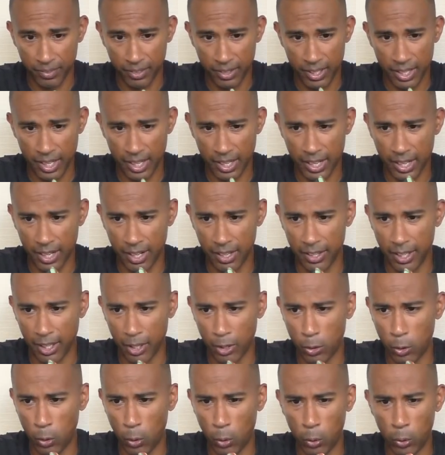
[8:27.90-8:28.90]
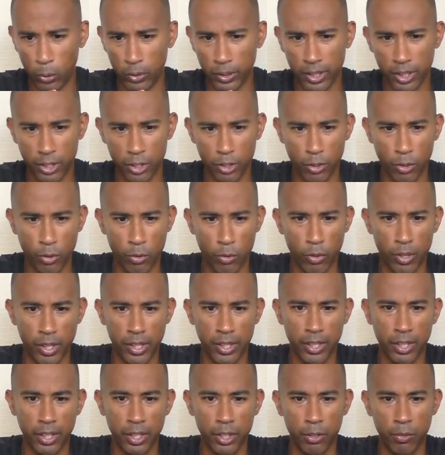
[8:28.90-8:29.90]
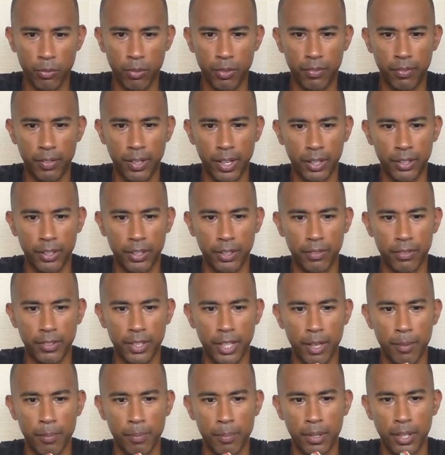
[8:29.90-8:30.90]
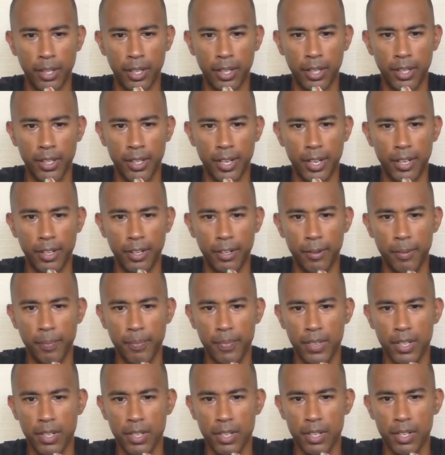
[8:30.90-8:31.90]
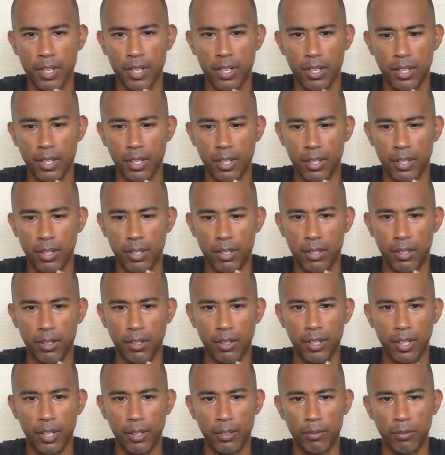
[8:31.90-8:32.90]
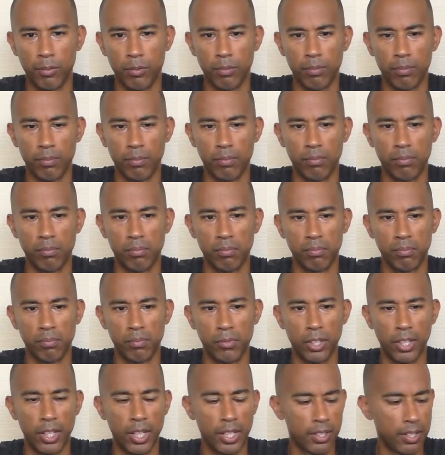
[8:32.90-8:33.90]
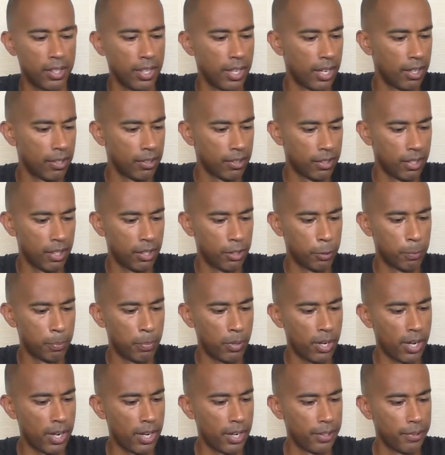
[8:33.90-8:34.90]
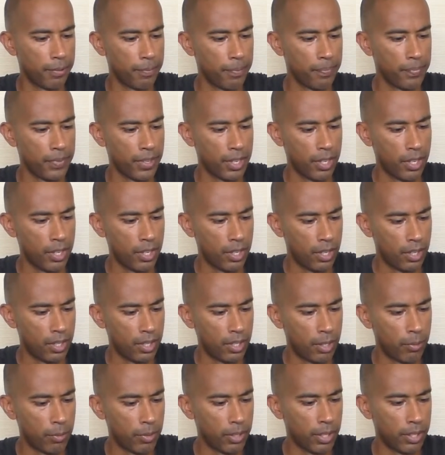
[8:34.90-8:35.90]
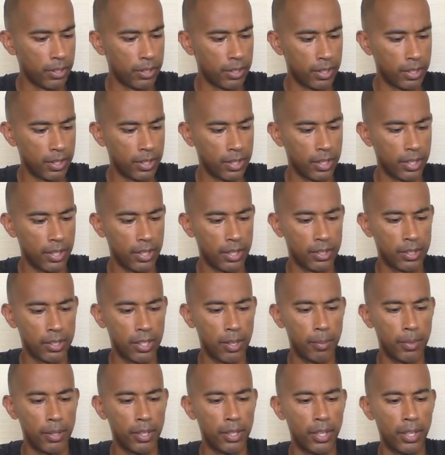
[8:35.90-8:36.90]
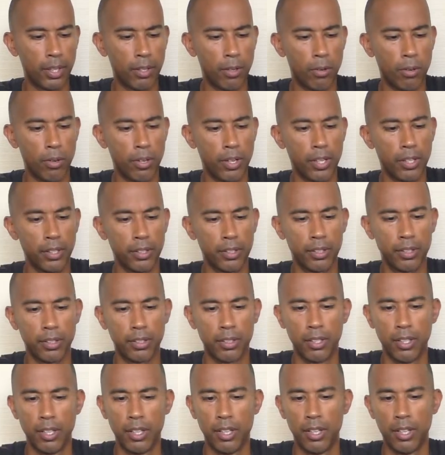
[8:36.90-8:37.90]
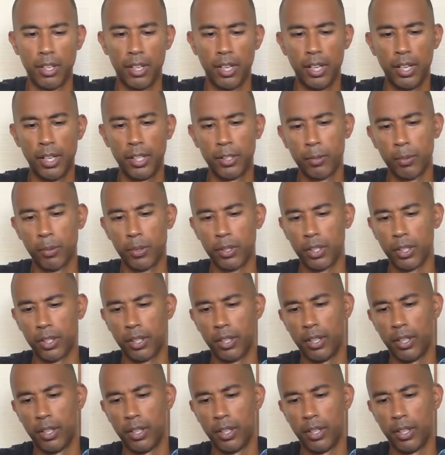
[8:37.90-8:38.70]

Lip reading: yeah, kind of that goldish, greenish, reflective type color. Yeah, so that's that, King's Pride. Then we got the Summit Lake Hornets. This was